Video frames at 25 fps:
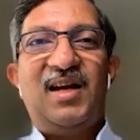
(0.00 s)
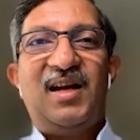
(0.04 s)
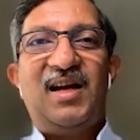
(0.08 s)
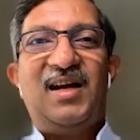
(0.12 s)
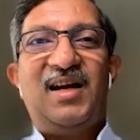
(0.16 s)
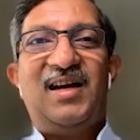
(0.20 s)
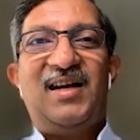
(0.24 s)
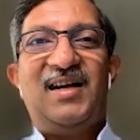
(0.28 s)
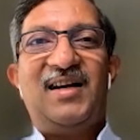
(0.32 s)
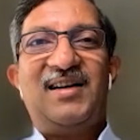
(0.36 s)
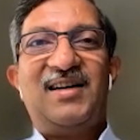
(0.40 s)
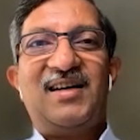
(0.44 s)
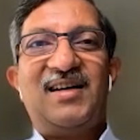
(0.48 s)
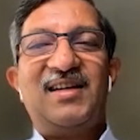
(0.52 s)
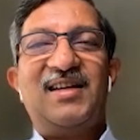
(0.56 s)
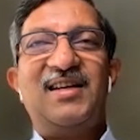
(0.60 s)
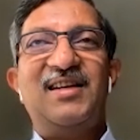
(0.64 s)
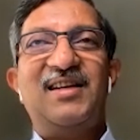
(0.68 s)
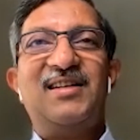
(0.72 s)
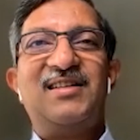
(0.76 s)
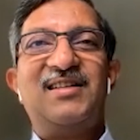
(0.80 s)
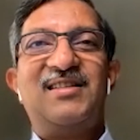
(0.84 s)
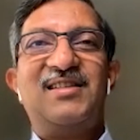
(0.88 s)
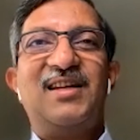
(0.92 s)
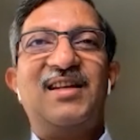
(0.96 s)

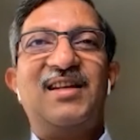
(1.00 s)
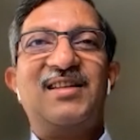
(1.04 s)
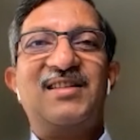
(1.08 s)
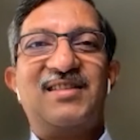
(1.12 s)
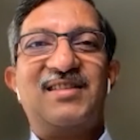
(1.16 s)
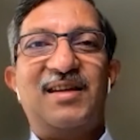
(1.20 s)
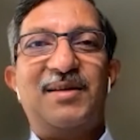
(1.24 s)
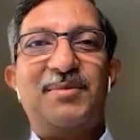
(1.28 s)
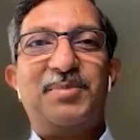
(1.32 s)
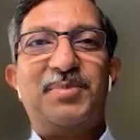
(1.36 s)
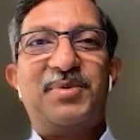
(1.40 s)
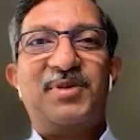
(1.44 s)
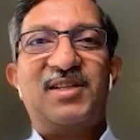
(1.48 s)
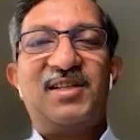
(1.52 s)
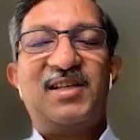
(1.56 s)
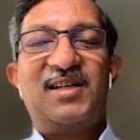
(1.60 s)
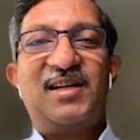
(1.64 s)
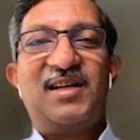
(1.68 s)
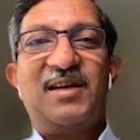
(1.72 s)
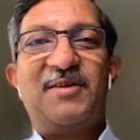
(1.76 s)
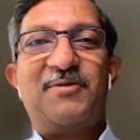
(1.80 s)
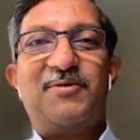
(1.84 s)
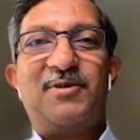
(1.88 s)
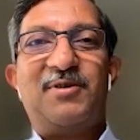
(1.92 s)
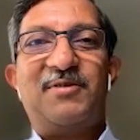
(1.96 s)
Here is an example that
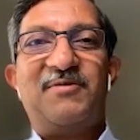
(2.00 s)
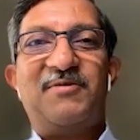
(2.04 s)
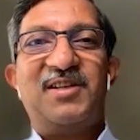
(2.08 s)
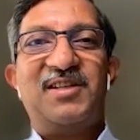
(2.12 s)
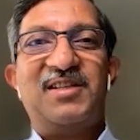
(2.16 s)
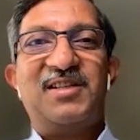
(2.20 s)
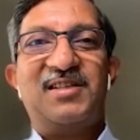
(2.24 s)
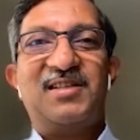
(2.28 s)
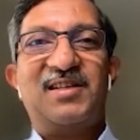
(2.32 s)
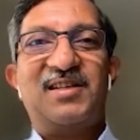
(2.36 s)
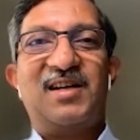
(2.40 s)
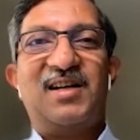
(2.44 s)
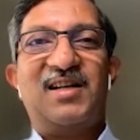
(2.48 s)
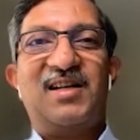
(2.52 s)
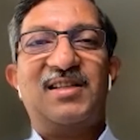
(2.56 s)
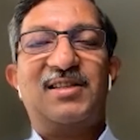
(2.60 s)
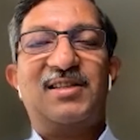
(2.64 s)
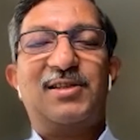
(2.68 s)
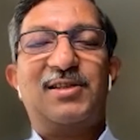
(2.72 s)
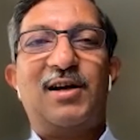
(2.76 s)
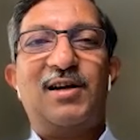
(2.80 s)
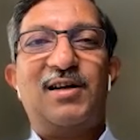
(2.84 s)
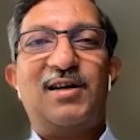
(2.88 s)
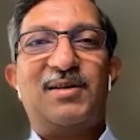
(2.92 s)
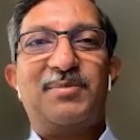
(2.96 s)
I've always
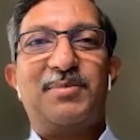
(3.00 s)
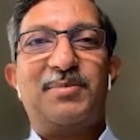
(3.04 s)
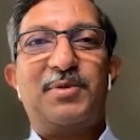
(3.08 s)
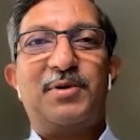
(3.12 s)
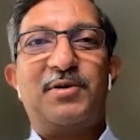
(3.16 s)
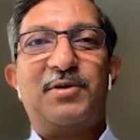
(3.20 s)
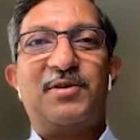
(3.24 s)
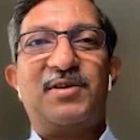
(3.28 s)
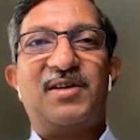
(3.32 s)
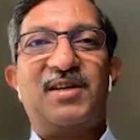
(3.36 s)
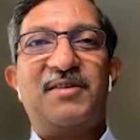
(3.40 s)
thought about.